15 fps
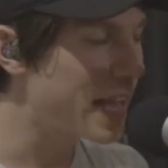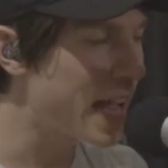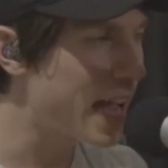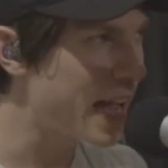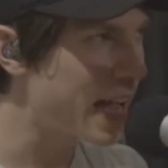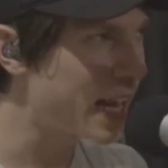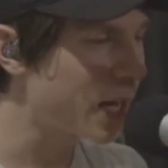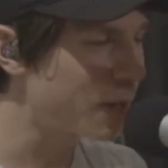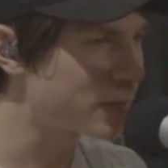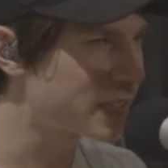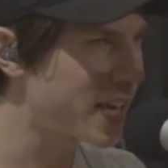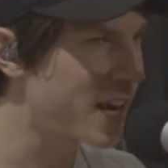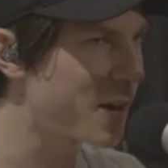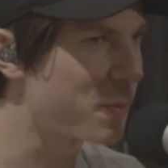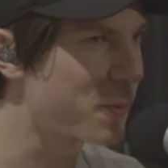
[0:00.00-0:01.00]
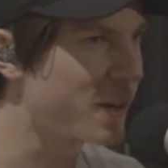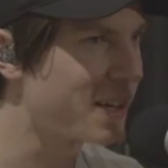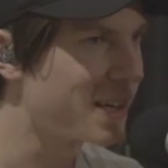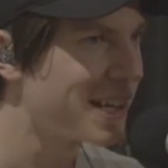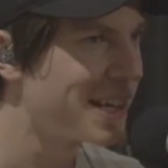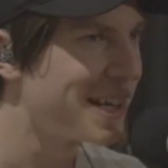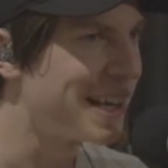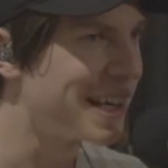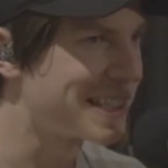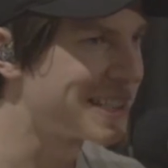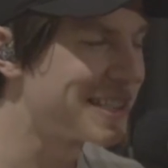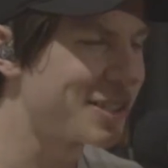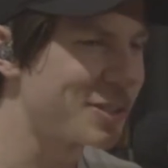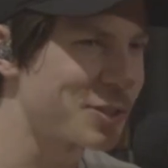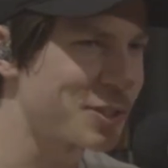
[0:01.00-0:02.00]
Yeah, it helps out, but it's
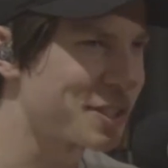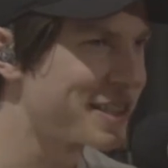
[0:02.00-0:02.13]
still